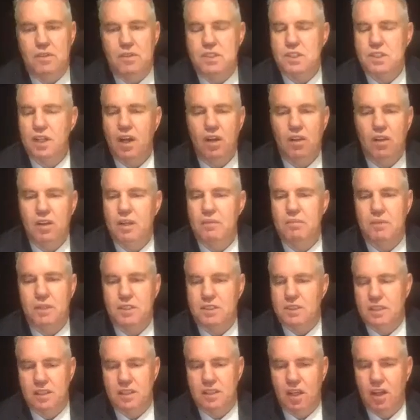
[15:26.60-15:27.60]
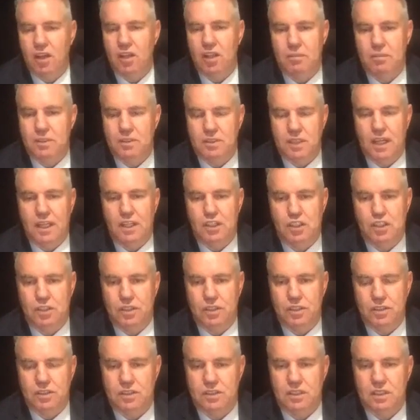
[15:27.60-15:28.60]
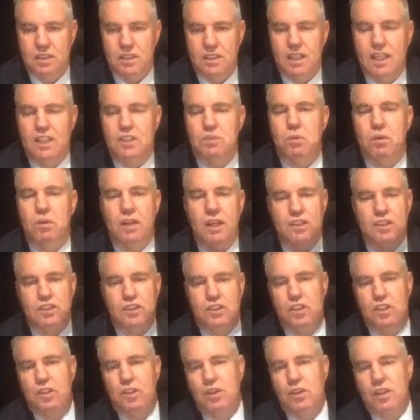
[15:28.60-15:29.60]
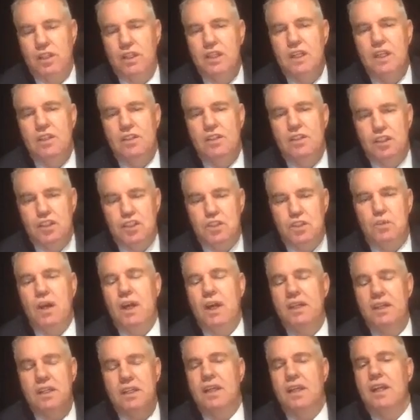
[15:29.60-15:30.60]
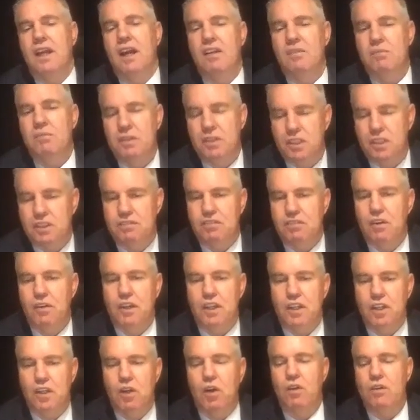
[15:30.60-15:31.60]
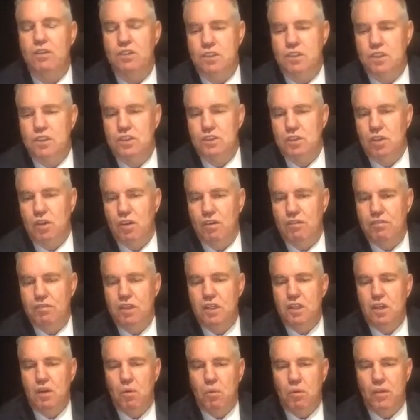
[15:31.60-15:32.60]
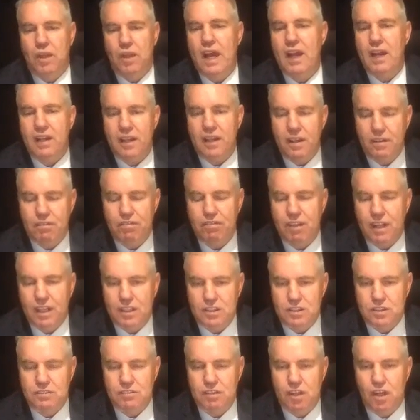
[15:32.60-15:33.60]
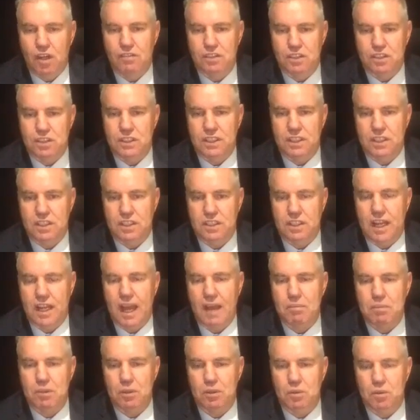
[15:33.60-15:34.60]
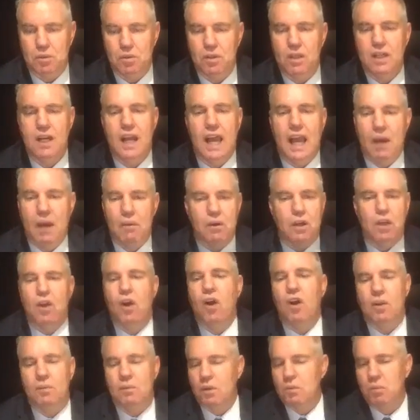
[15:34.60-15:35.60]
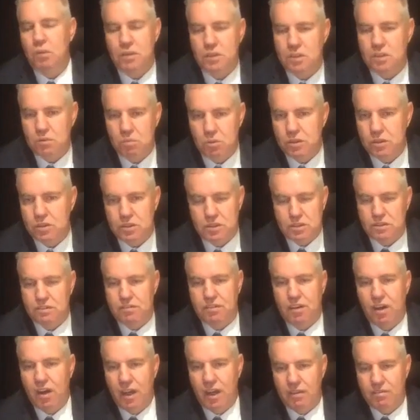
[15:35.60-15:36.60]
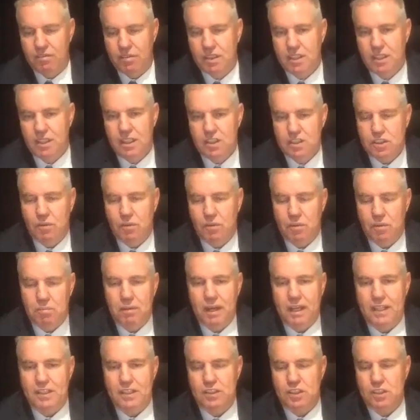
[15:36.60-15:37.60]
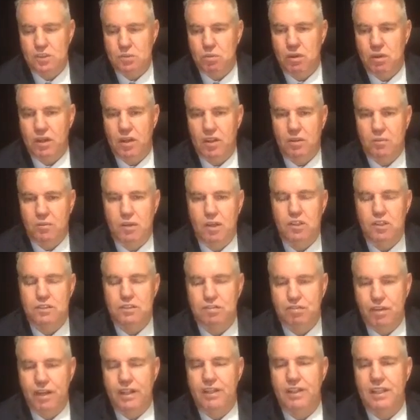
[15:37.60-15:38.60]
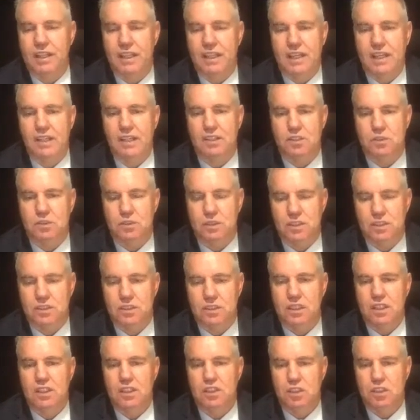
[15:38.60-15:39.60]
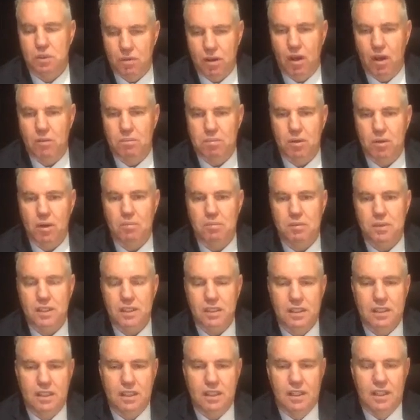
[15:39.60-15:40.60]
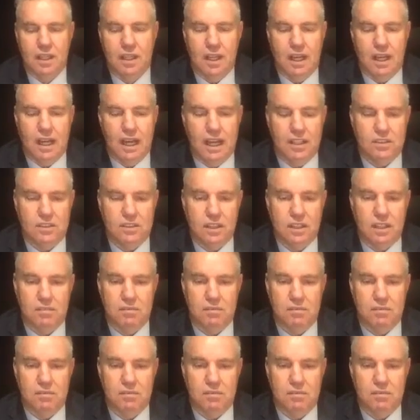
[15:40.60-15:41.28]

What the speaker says: is no limitations. It's what I said. The Australian government is very conscious of, without an influx of overseas capital, our economy wouldn't survive. So it makes us one of the most friendly countries to own property. And